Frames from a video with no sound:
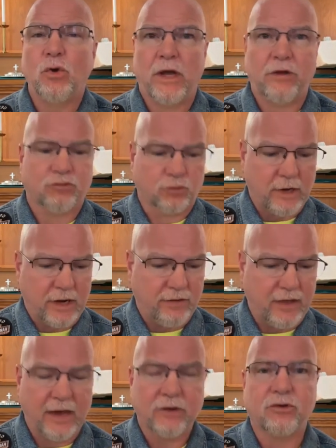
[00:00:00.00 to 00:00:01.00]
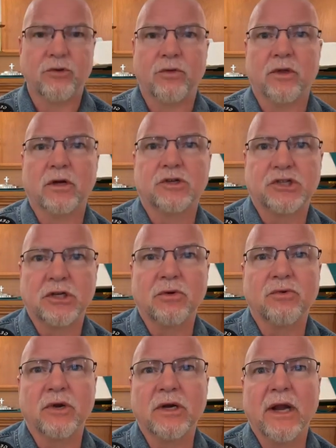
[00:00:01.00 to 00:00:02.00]
Who has read that to their
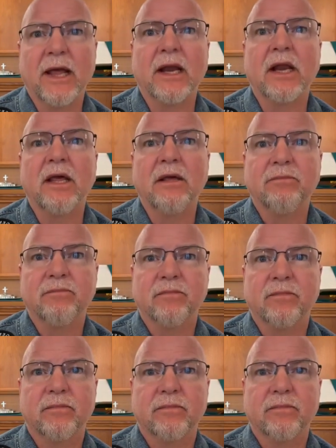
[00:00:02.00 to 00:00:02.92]
children lately?